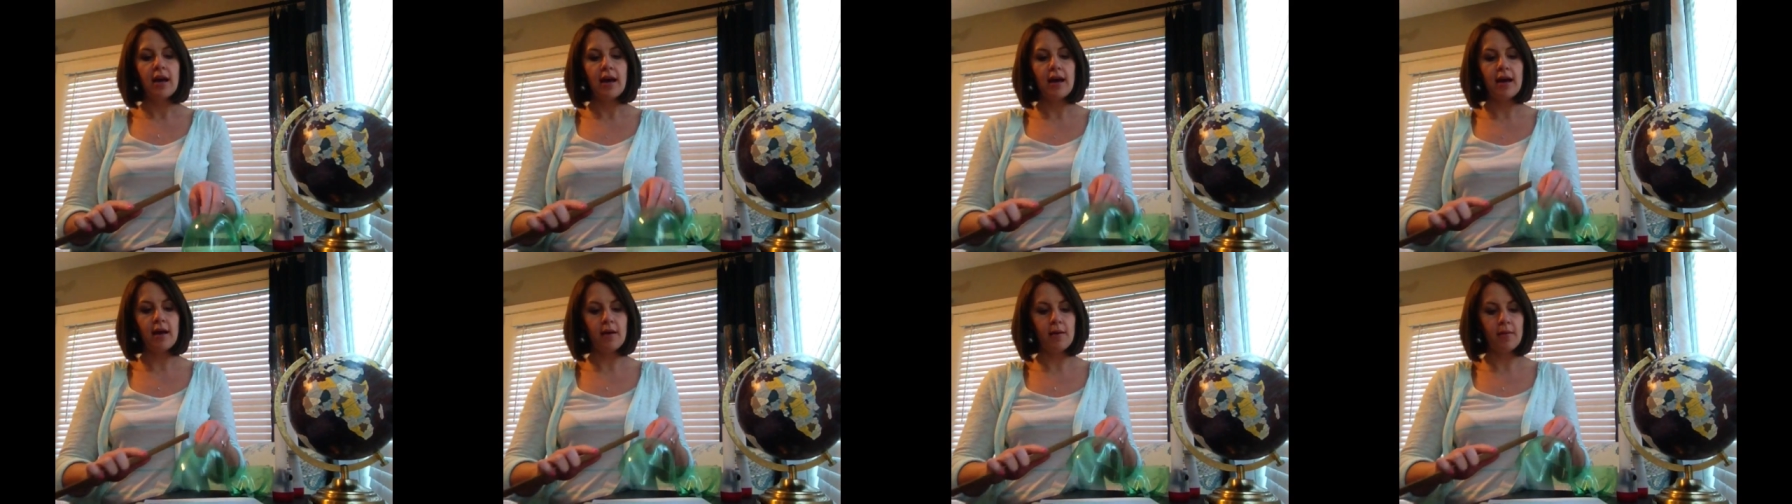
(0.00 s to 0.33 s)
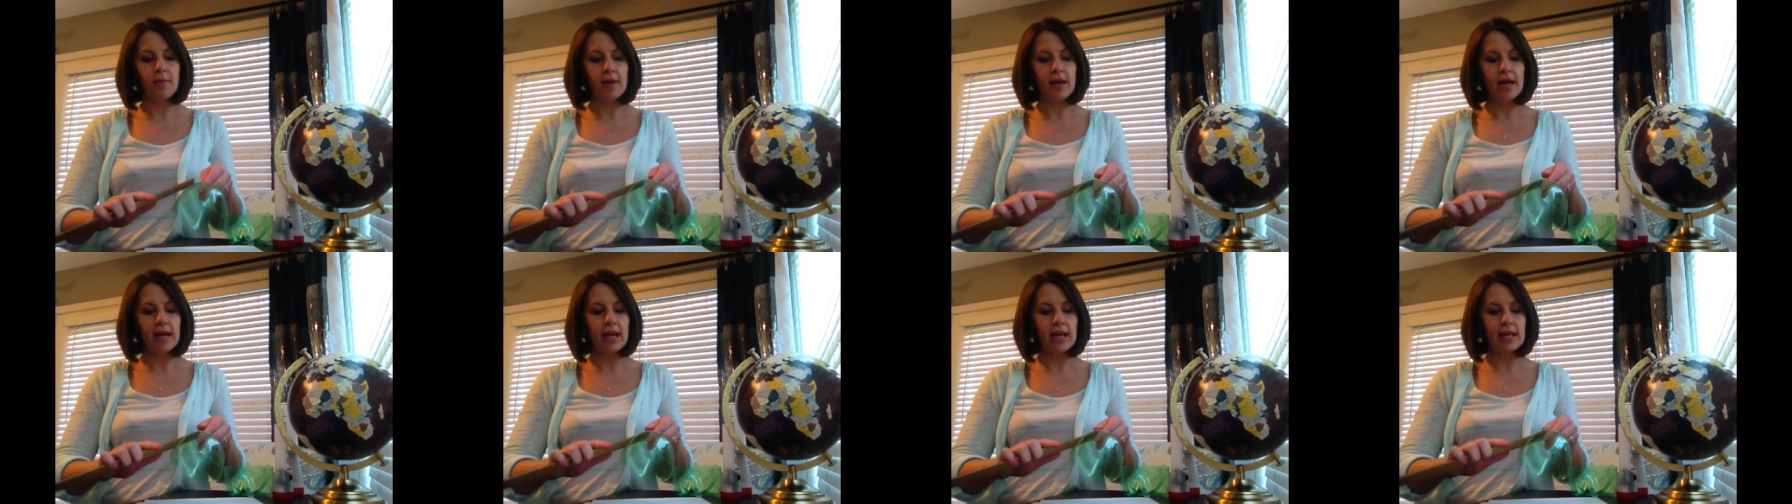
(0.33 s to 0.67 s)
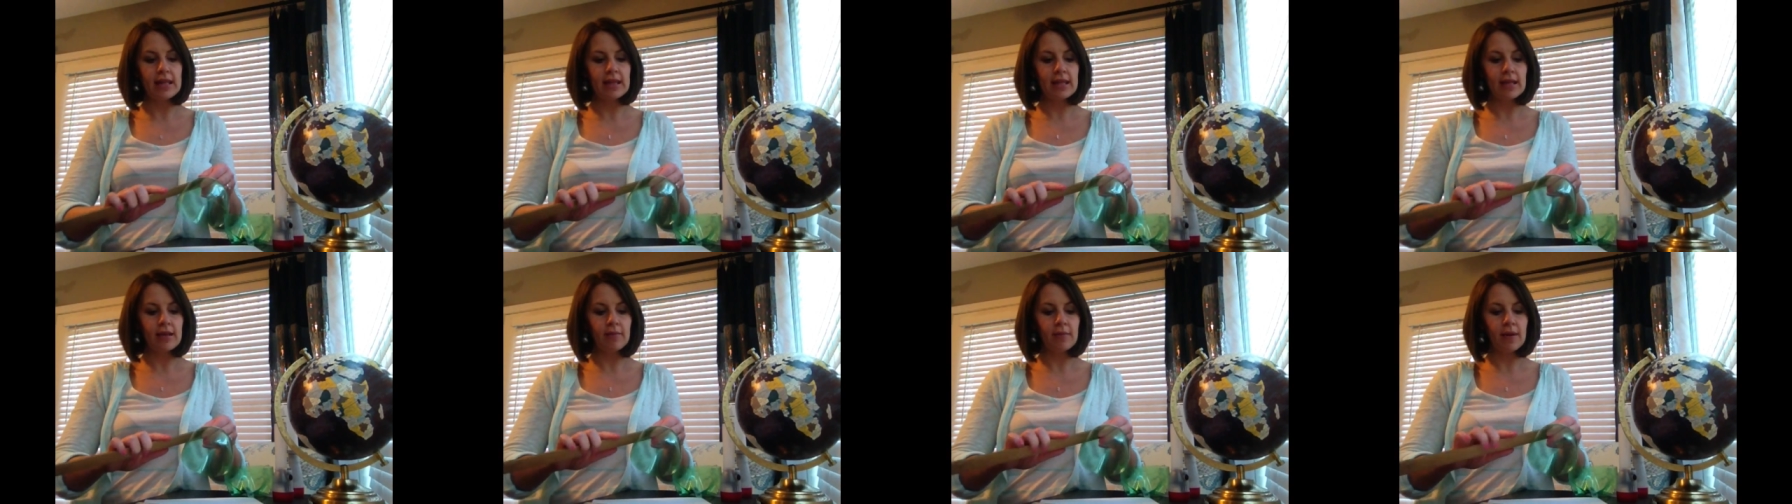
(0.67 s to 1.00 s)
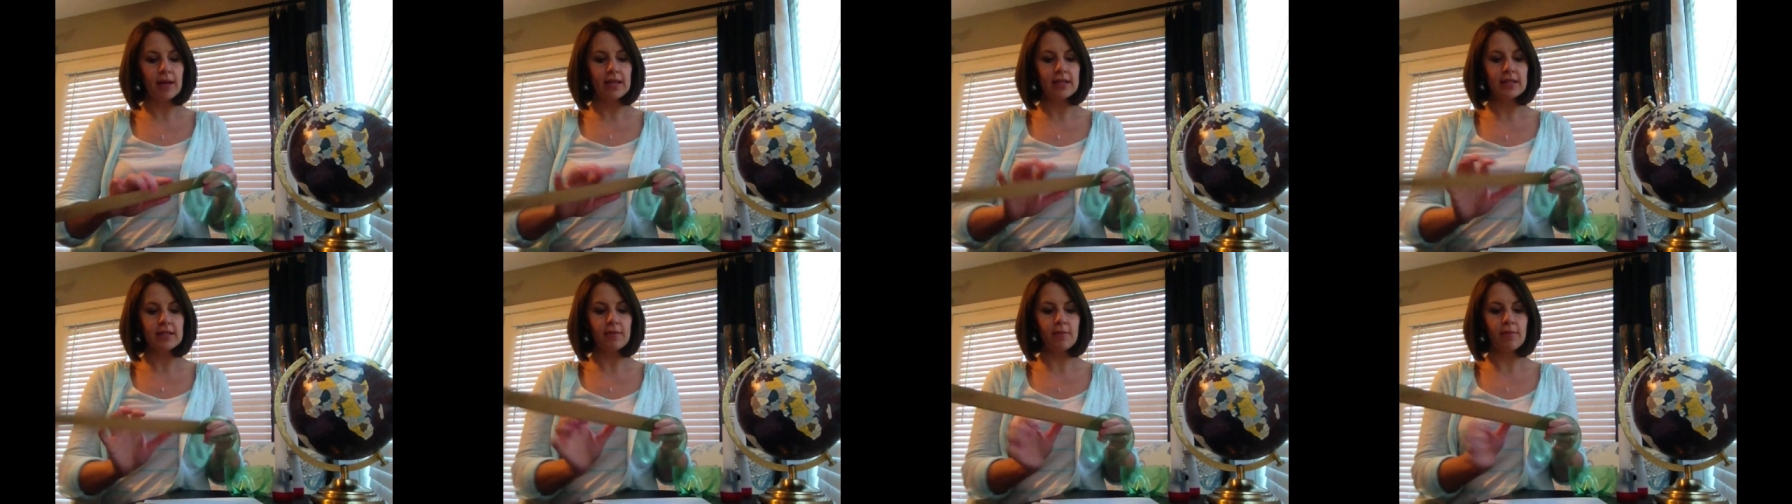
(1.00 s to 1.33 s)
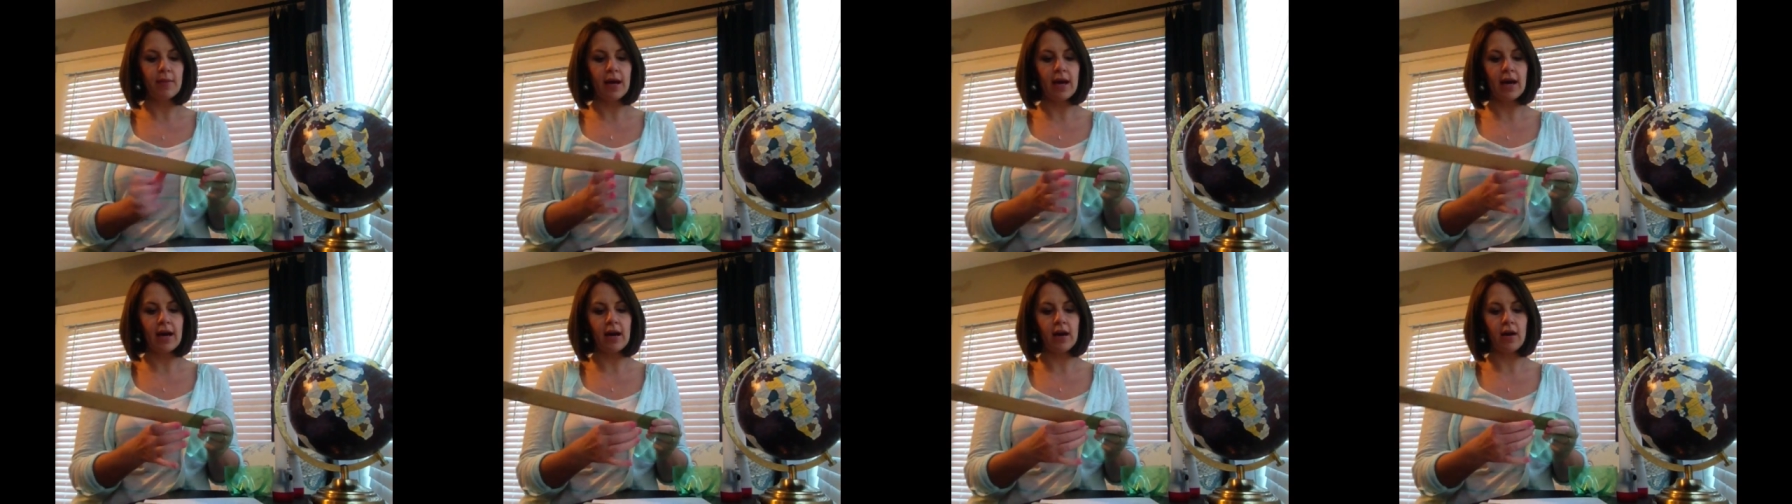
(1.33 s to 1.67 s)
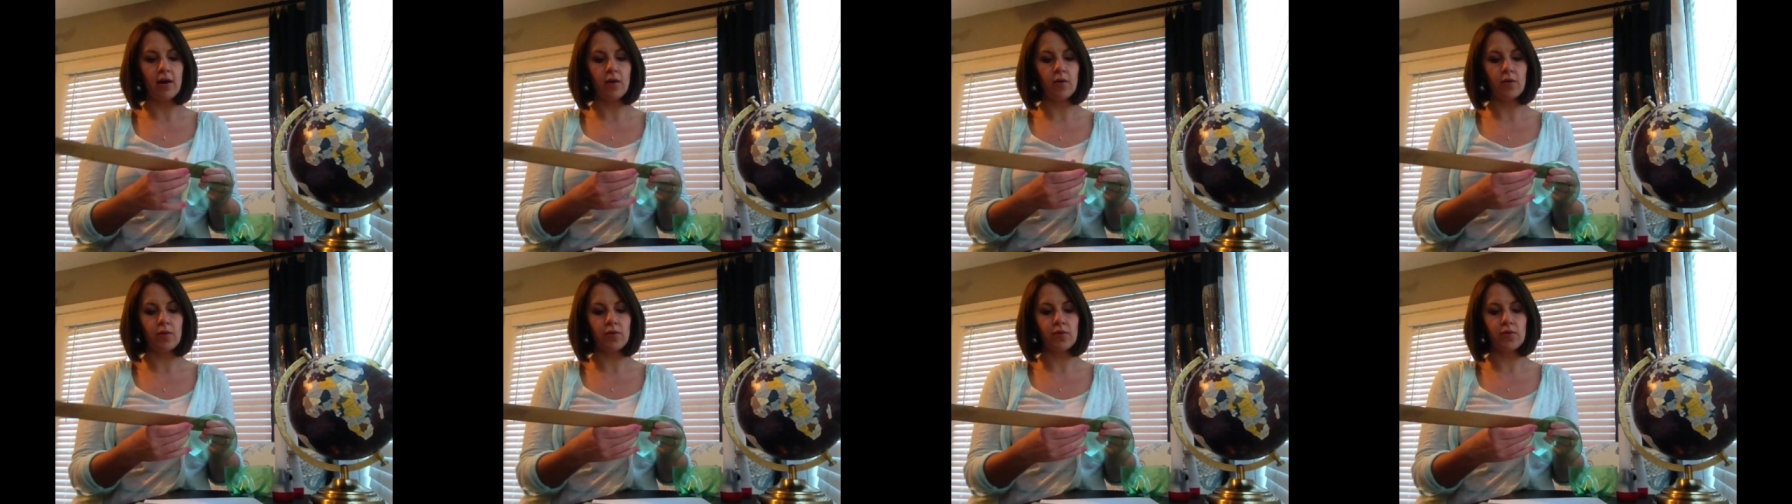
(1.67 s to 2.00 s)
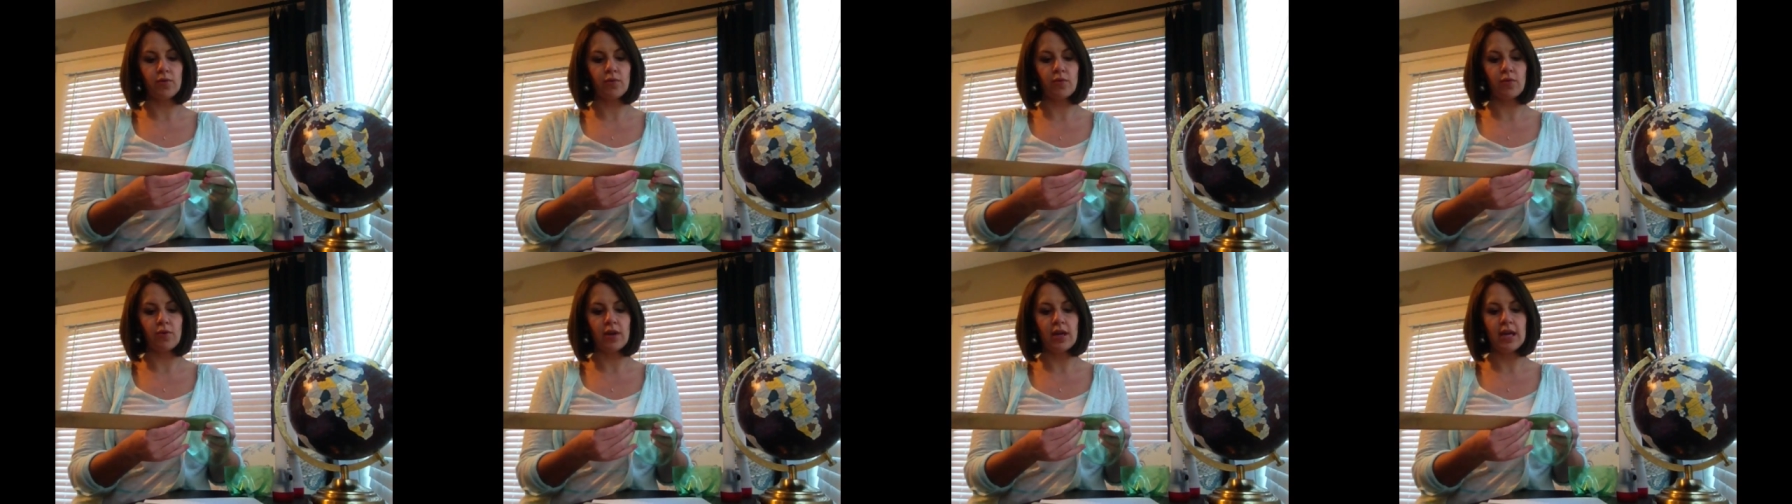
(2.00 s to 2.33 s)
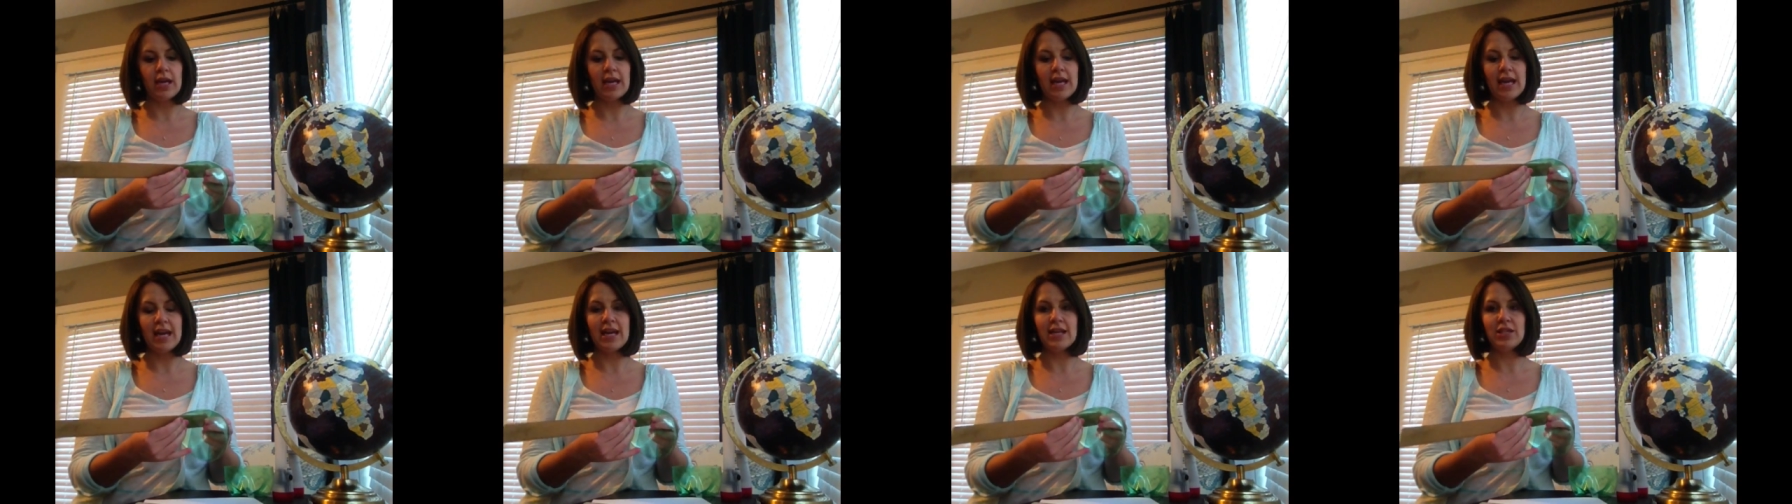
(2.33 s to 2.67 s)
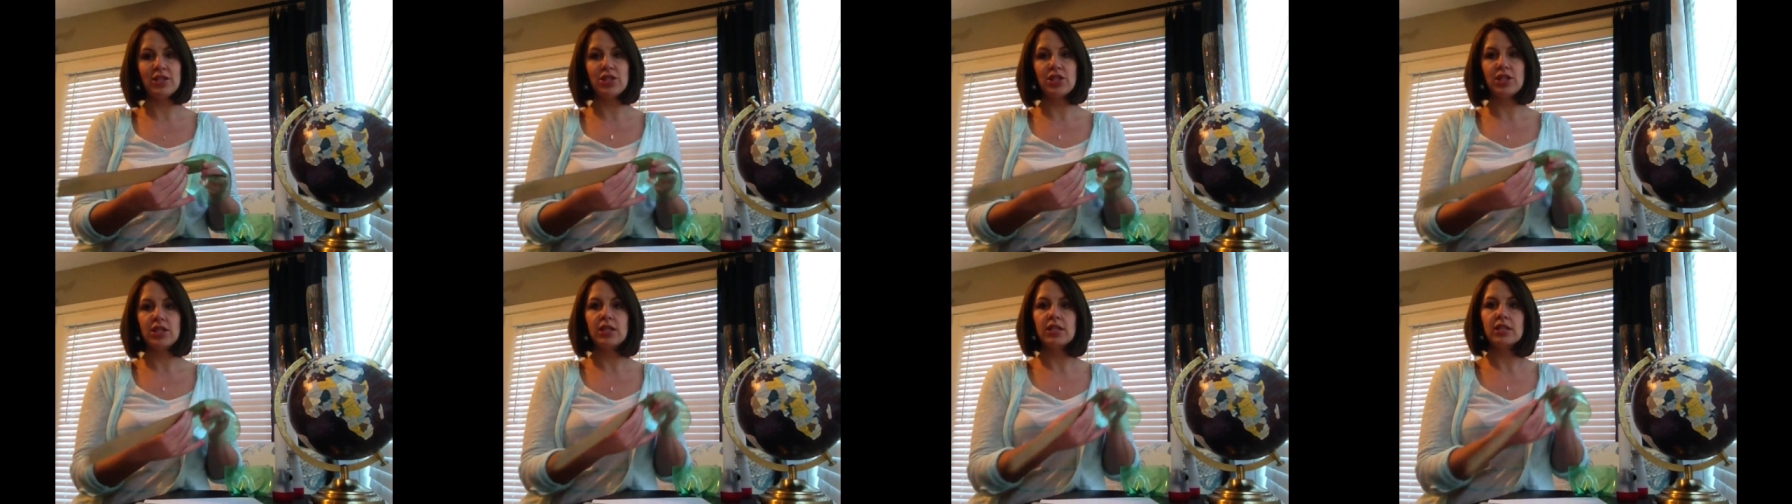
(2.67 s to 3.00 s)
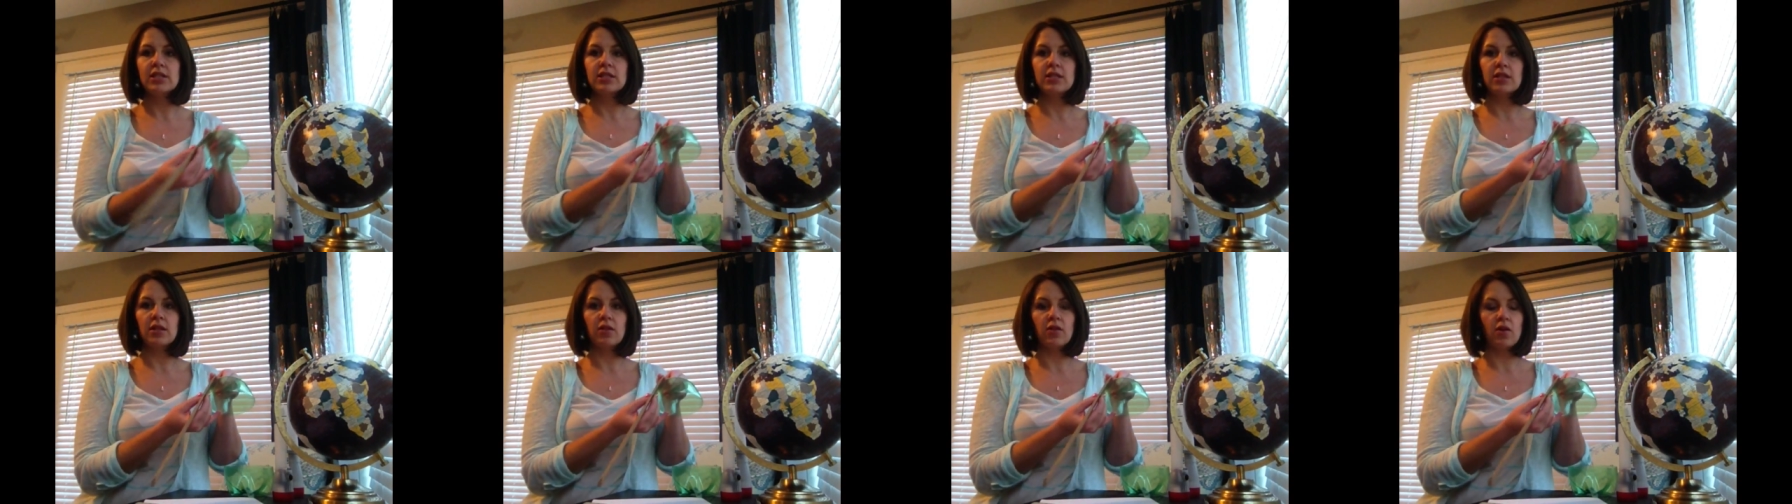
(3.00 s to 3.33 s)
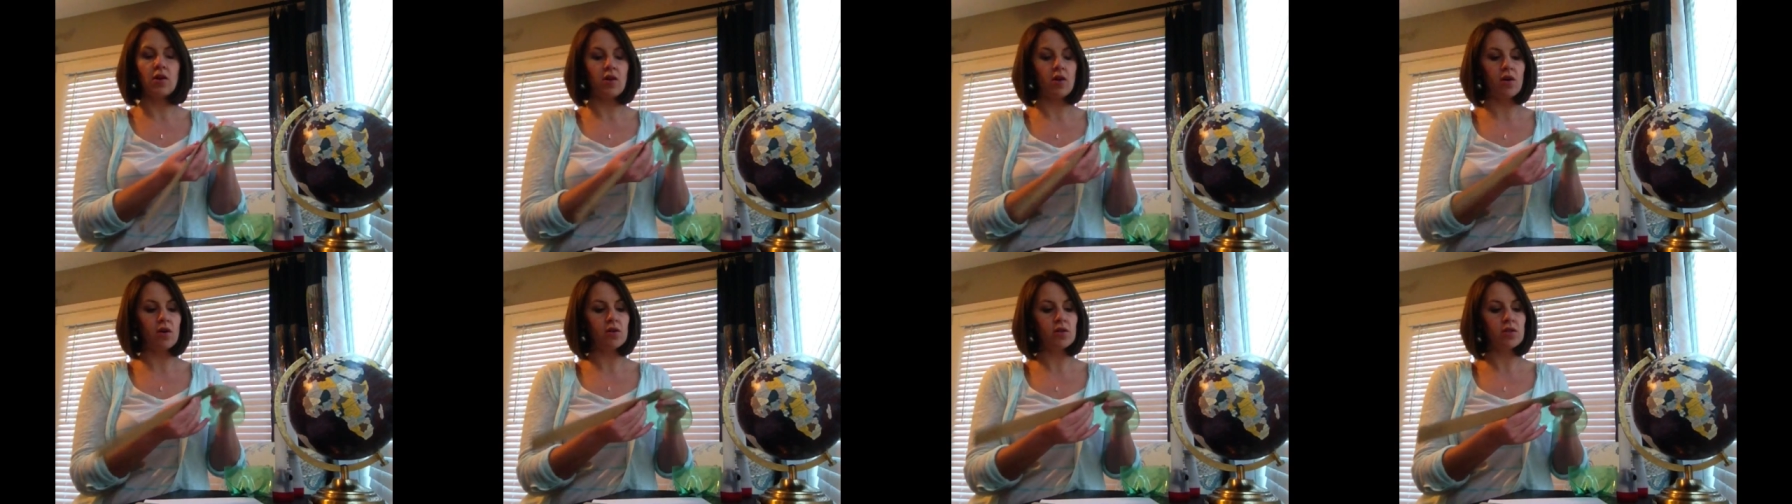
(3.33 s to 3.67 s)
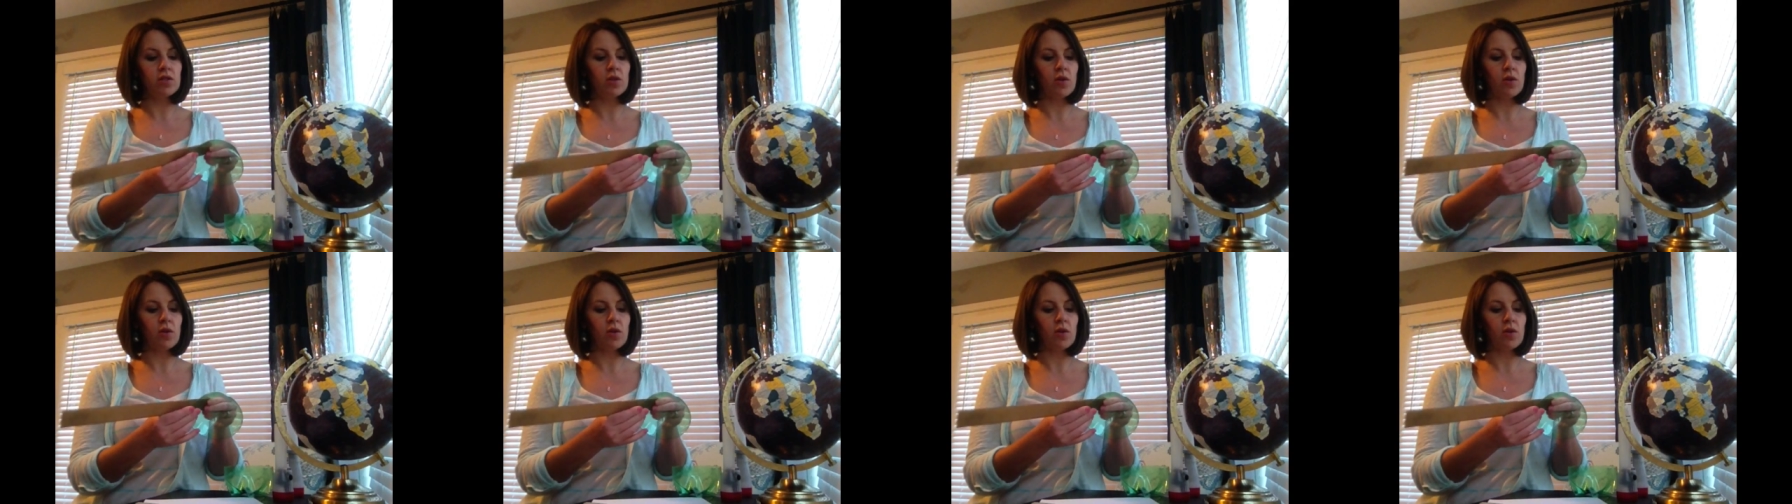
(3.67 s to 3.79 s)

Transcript: um, and I think mine's about three inches long.